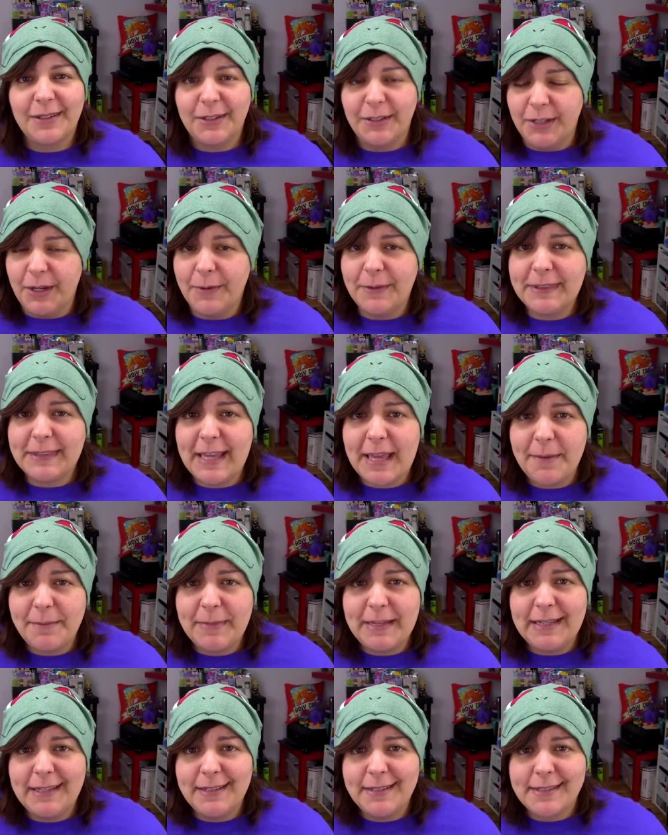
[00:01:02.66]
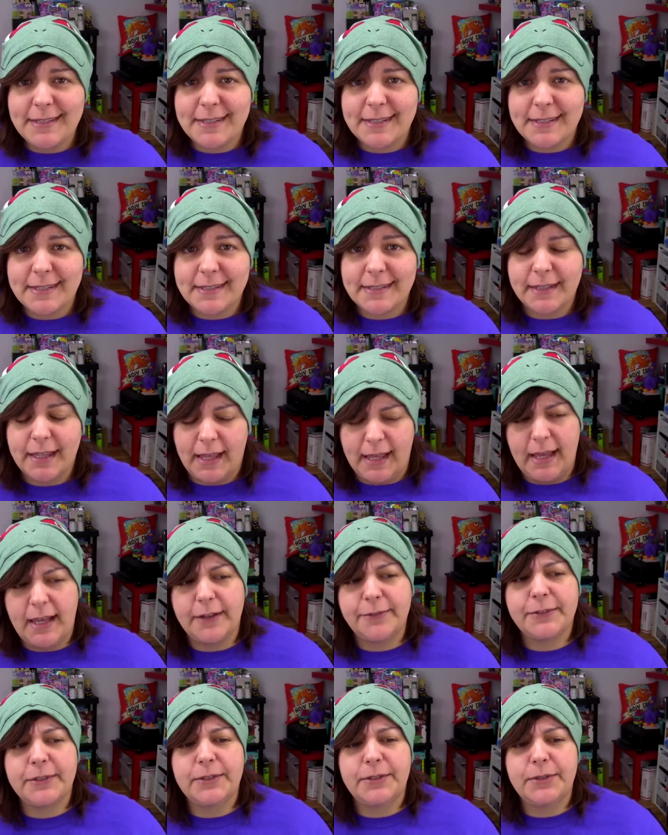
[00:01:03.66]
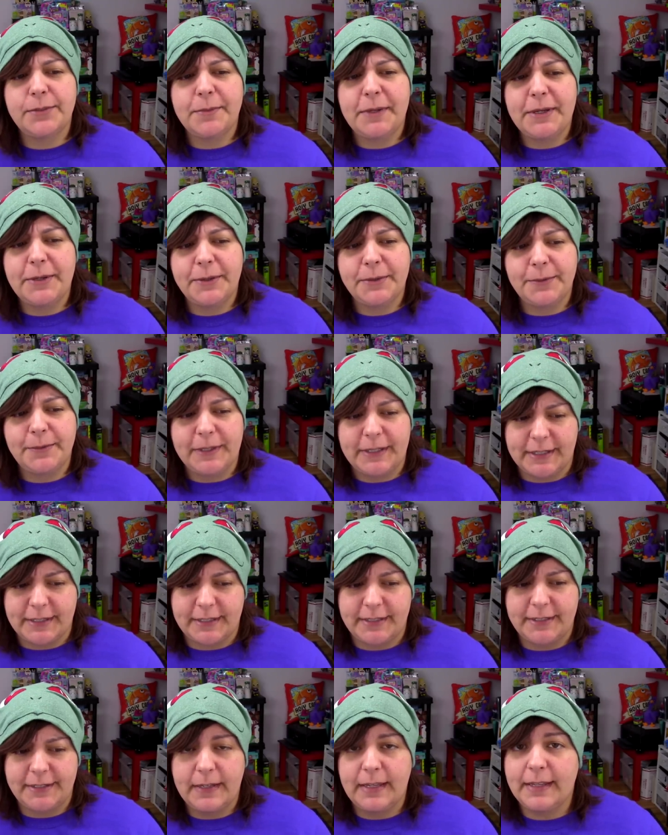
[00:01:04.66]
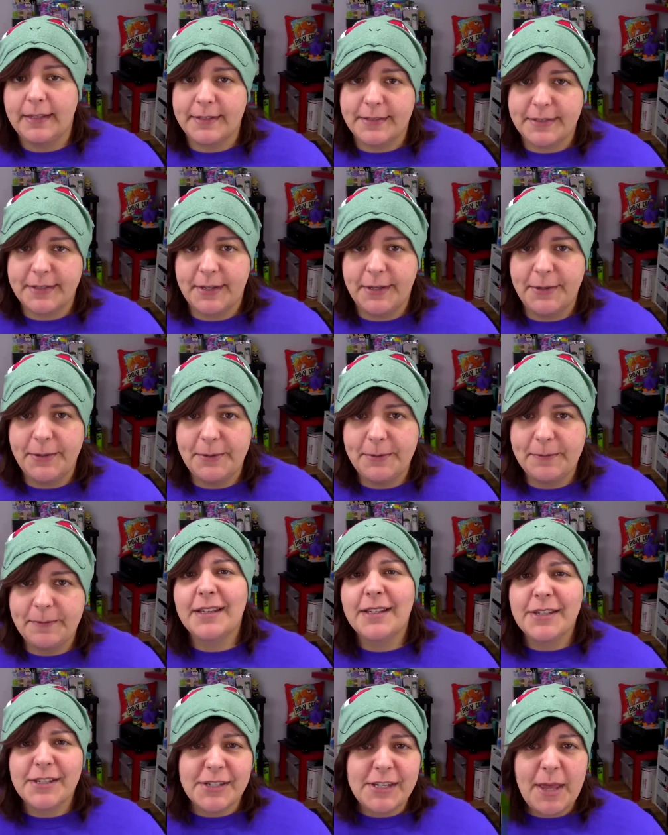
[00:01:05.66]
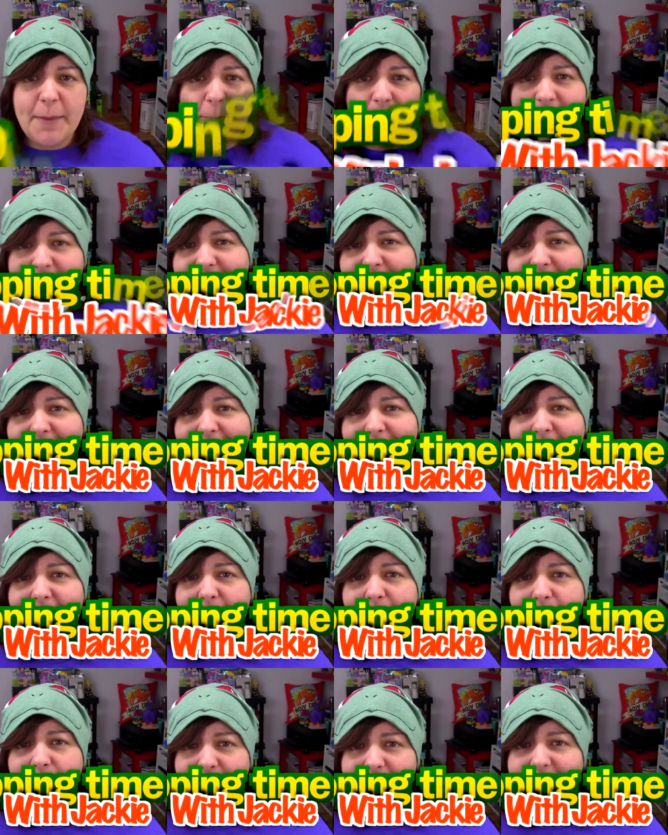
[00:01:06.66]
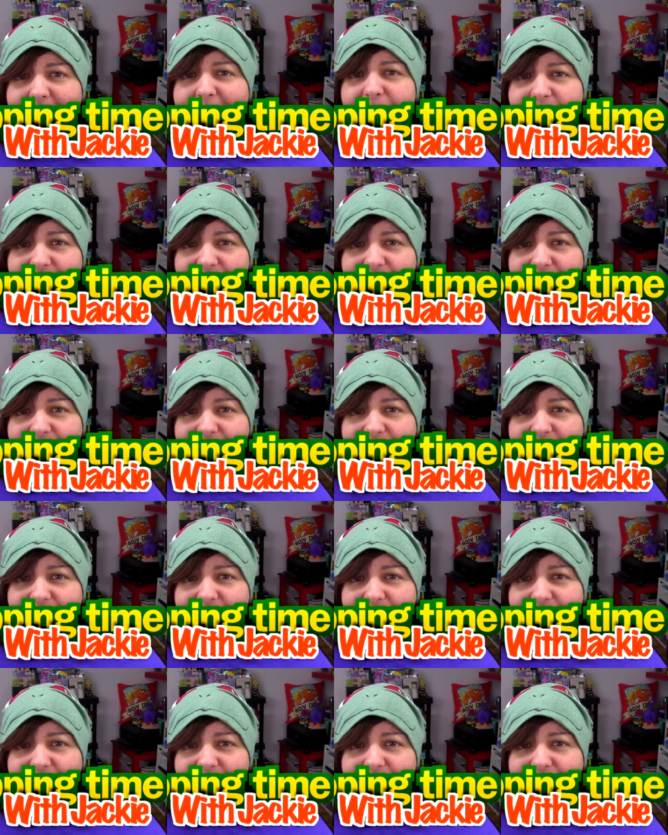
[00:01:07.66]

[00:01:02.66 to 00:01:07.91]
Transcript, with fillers: You know what that means? I have to do my own work. And so, shopping time with